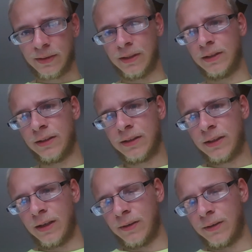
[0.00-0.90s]
the
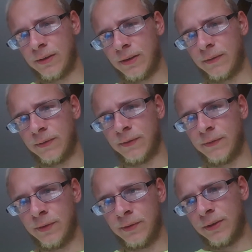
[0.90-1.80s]
discounts off the
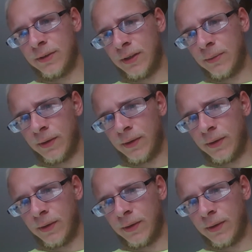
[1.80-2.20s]
food, because